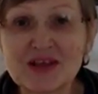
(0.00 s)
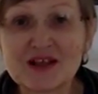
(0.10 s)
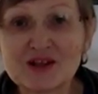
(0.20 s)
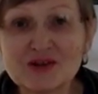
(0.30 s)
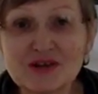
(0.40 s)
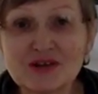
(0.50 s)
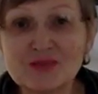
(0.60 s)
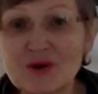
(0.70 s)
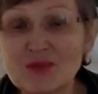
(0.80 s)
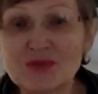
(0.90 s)
Look at
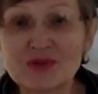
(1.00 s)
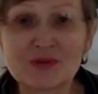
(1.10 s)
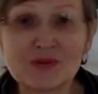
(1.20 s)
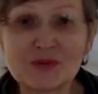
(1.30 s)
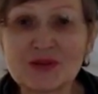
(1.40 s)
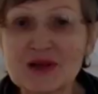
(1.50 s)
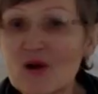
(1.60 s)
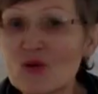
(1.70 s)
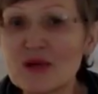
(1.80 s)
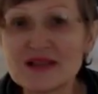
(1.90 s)
popular people, how
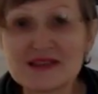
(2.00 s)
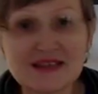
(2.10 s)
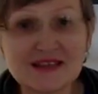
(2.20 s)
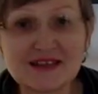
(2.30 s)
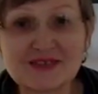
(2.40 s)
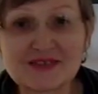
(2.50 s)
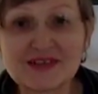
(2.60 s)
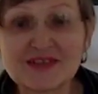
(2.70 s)
well they live.